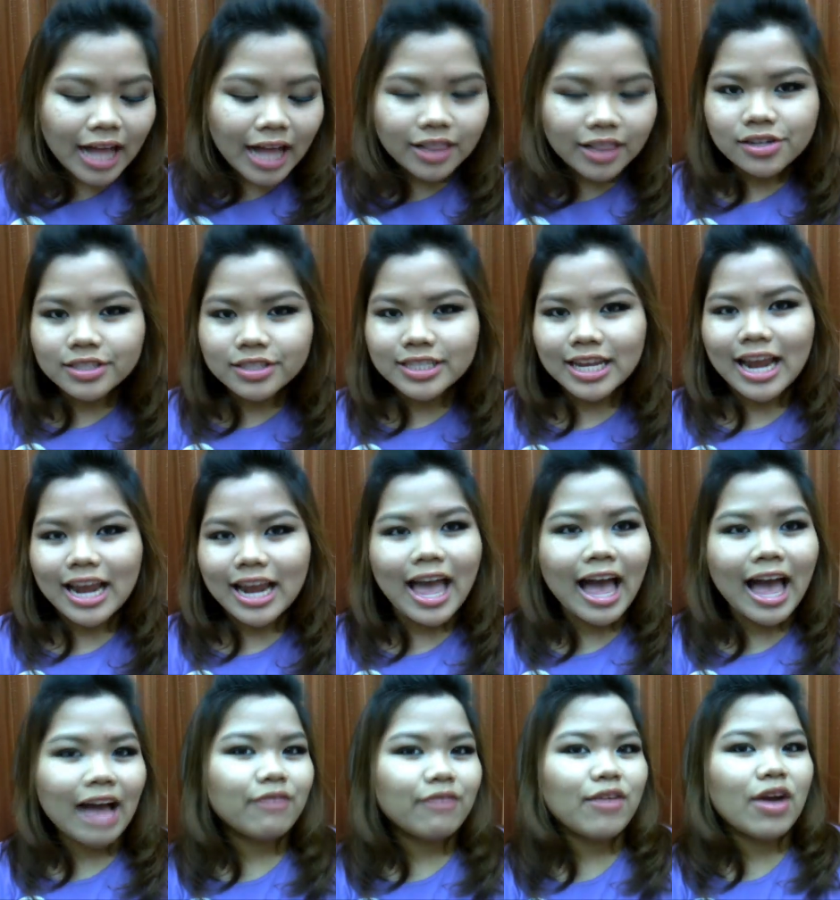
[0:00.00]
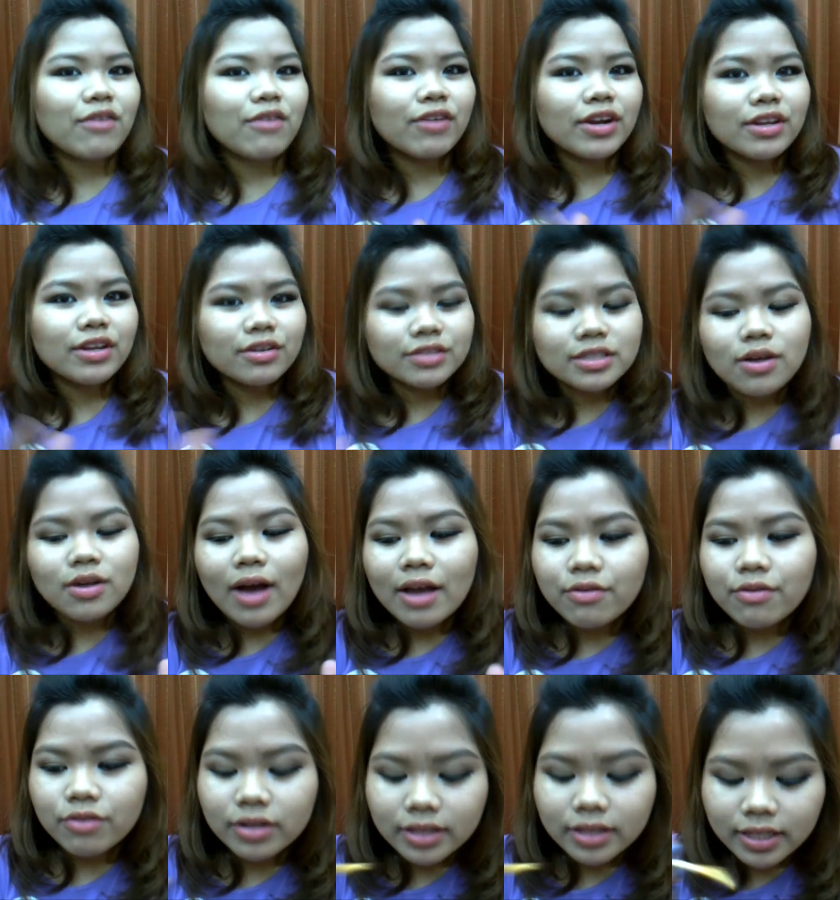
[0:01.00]
colors that I have ever used, so
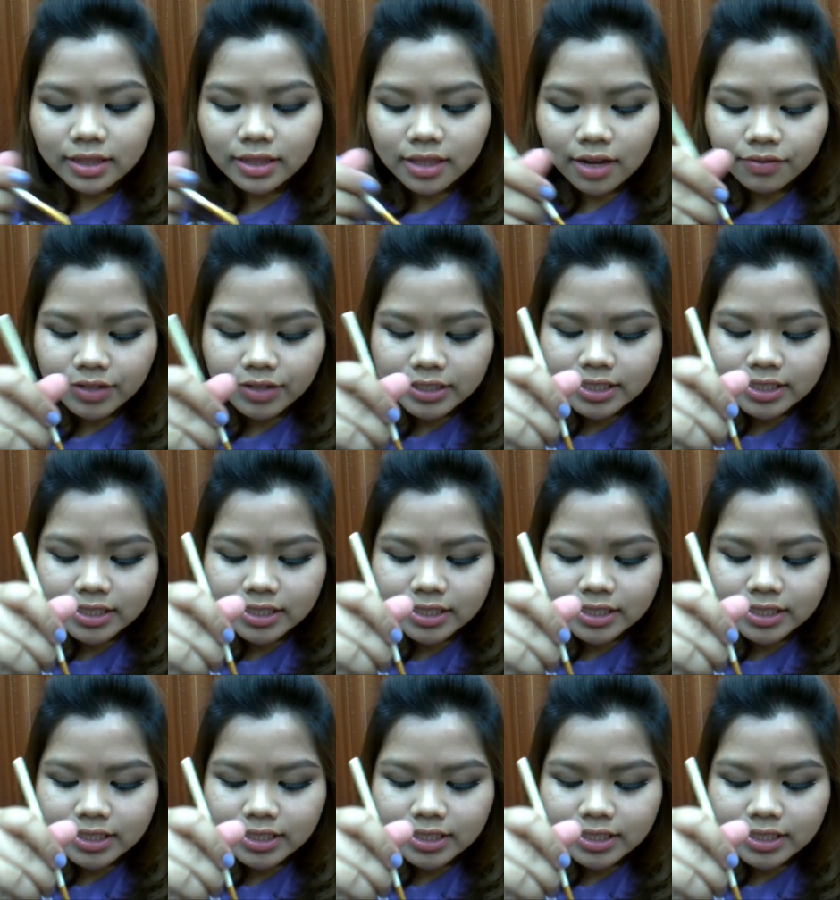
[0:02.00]
I really love